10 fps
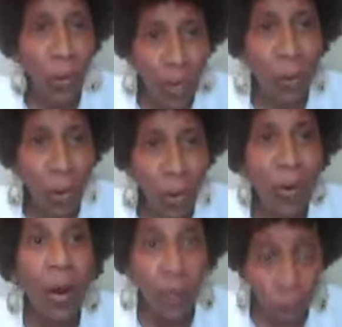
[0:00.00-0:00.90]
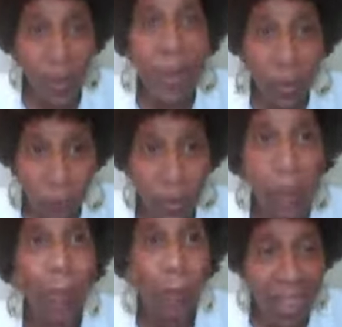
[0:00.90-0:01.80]
We're
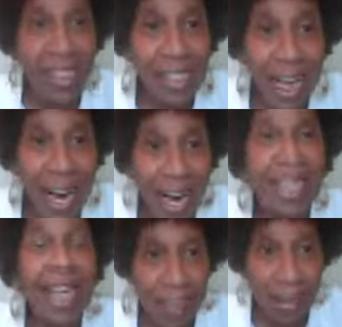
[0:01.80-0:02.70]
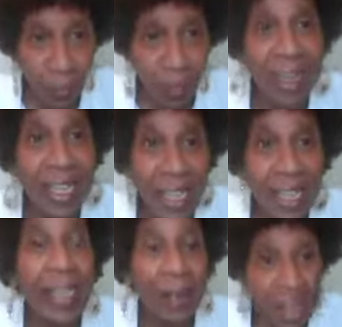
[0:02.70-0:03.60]
part of society, and we're
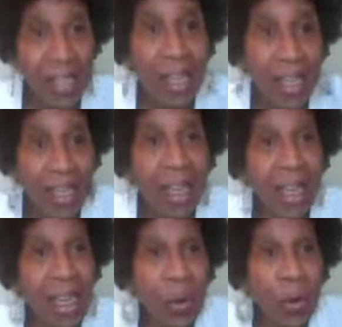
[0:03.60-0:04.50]
in, and this is us.